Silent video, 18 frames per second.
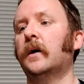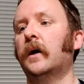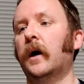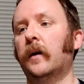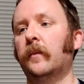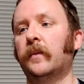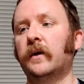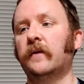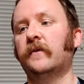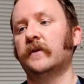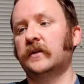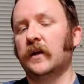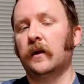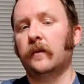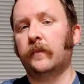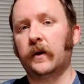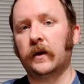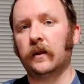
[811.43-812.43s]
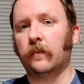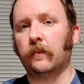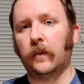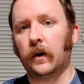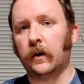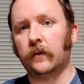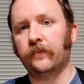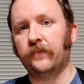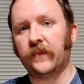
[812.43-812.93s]
But if you're celebrating the
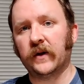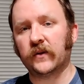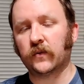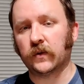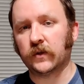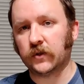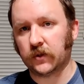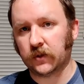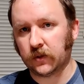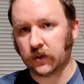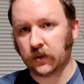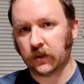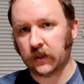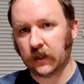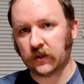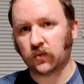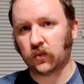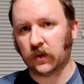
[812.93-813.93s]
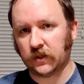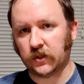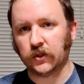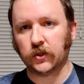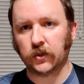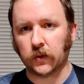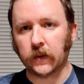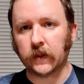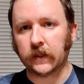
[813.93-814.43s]
malt, that's what
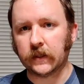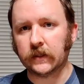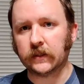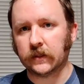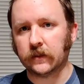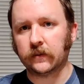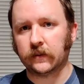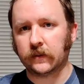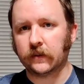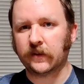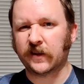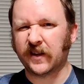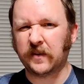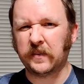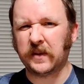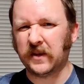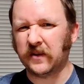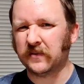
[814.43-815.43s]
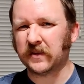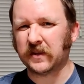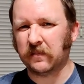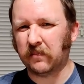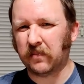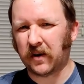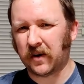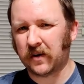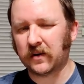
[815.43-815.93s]
you're doing. Is you're going to be
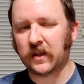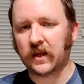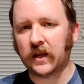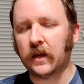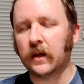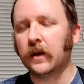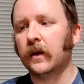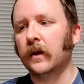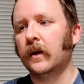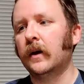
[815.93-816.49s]
using barley,